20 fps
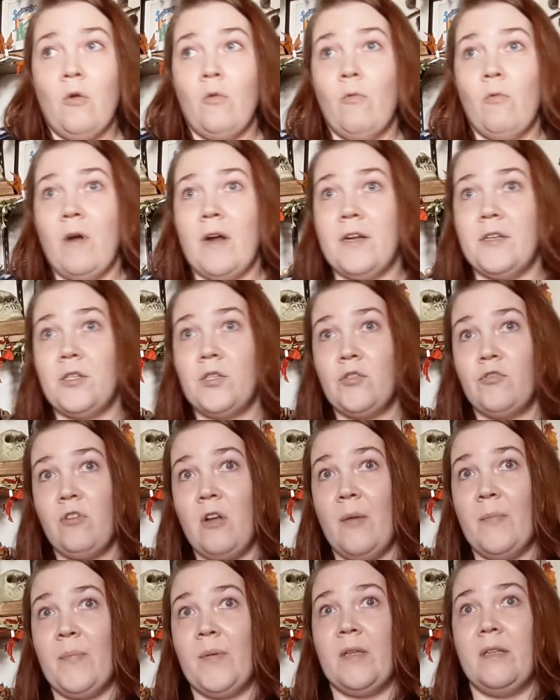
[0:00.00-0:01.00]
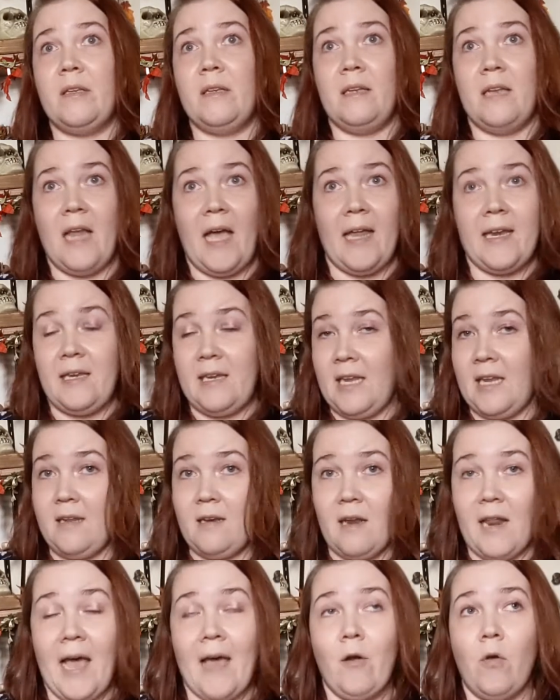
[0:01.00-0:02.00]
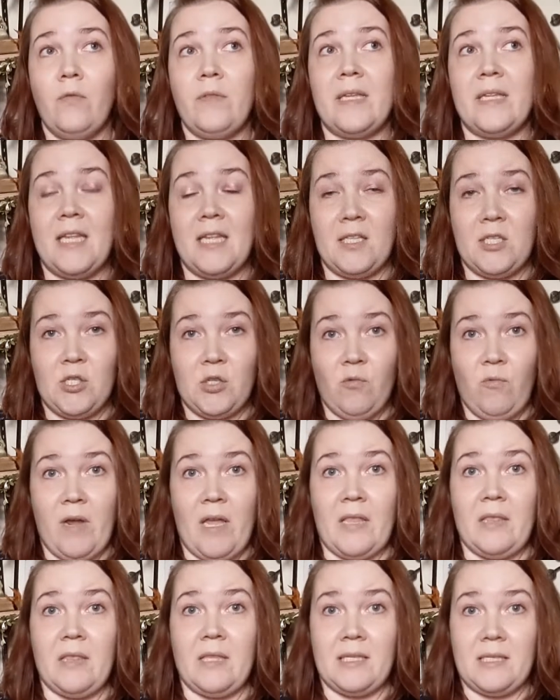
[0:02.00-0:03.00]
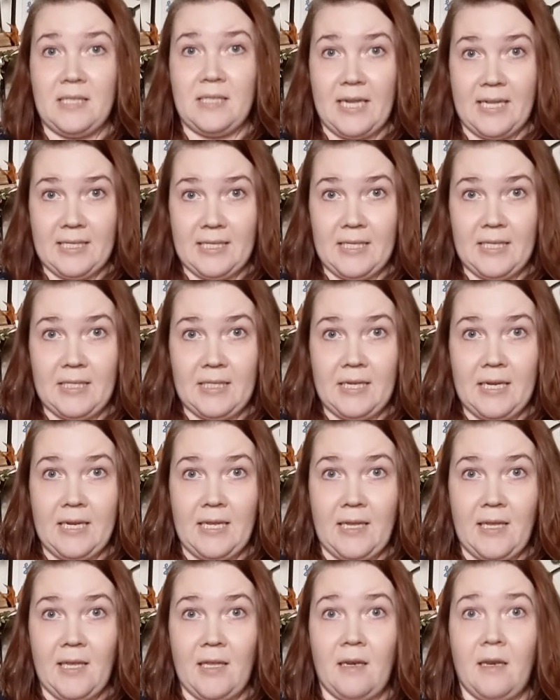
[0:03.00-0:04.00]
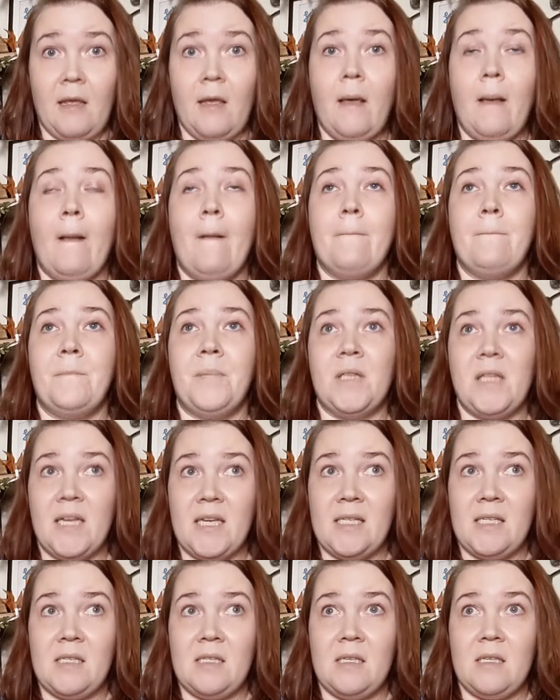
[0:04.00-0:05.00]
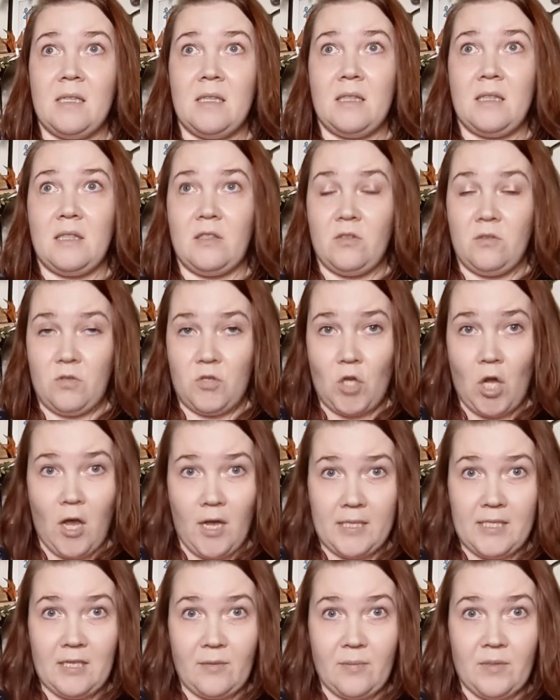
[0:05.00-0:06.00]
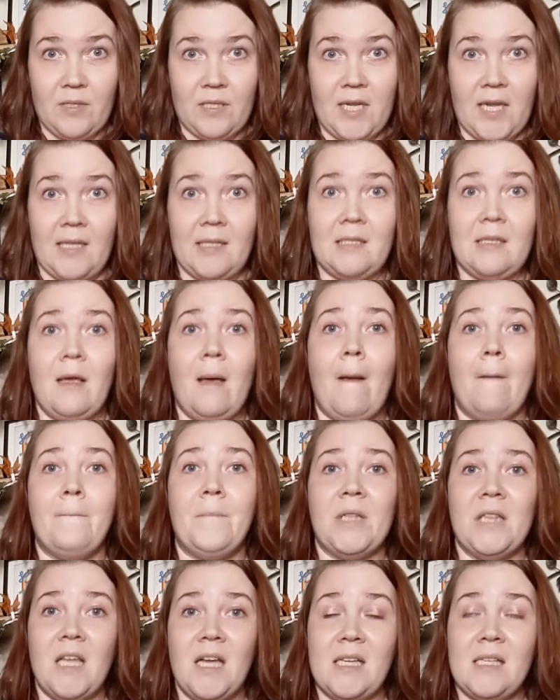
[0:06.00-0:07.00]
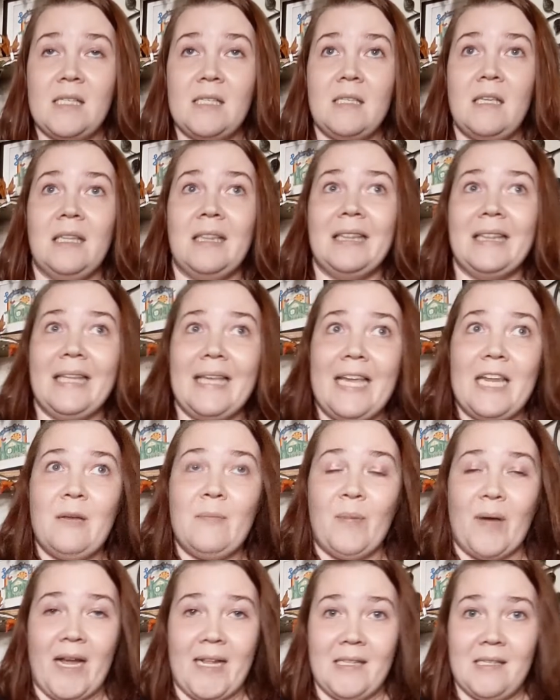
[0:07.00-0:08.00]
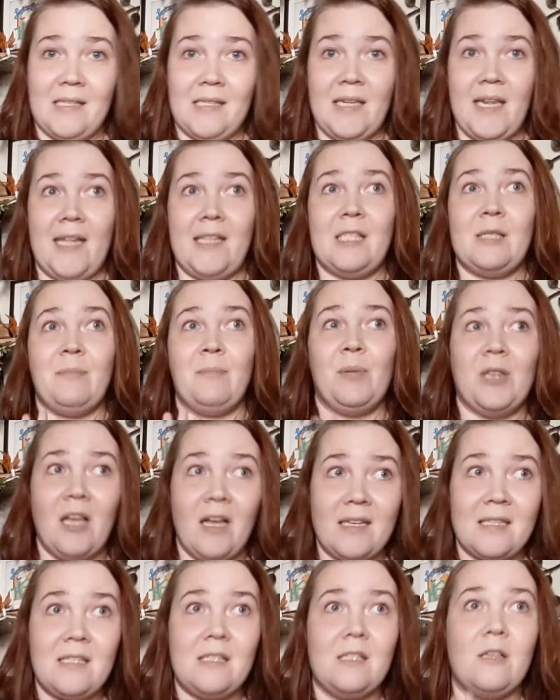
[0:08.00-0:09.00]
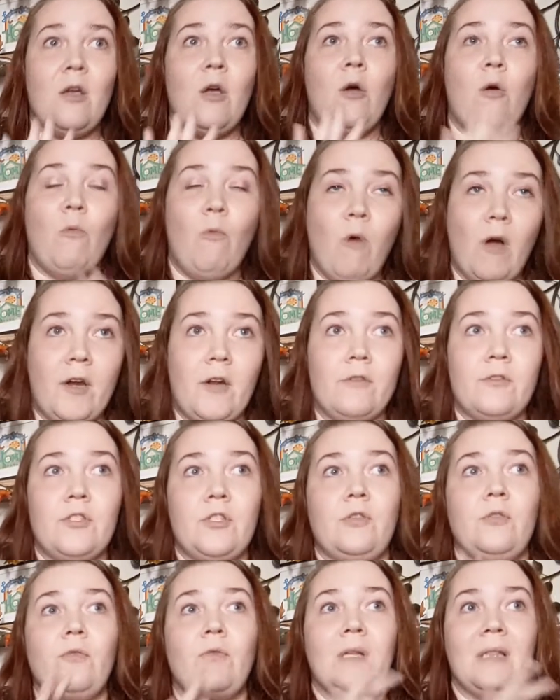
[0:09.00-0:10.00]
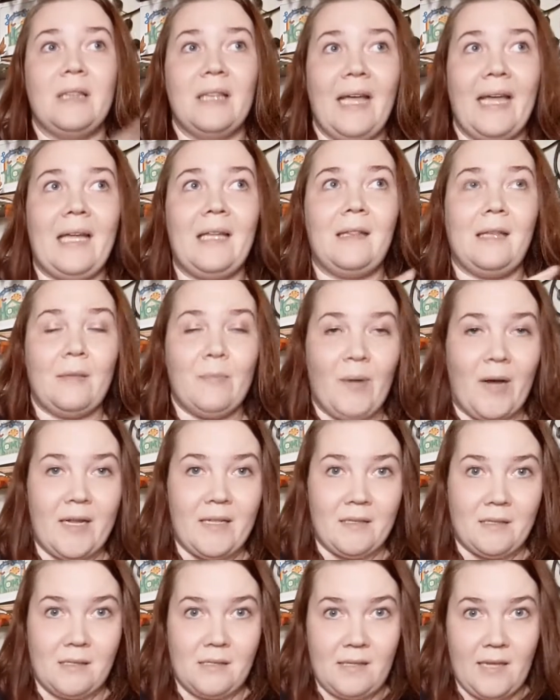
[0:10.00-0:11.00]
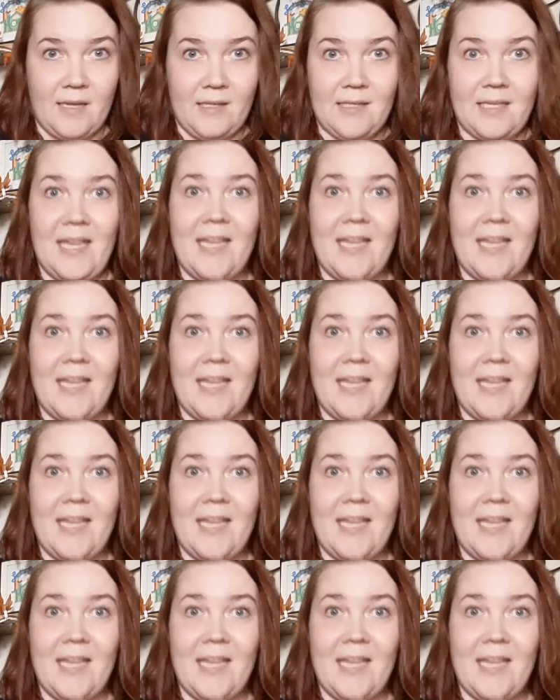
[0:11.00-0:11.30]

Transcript: Whereas Trump not only needs to win the states he's leading in, plus toss-up states, plus lean Biden states, plus 1 or 2 likely Biden states.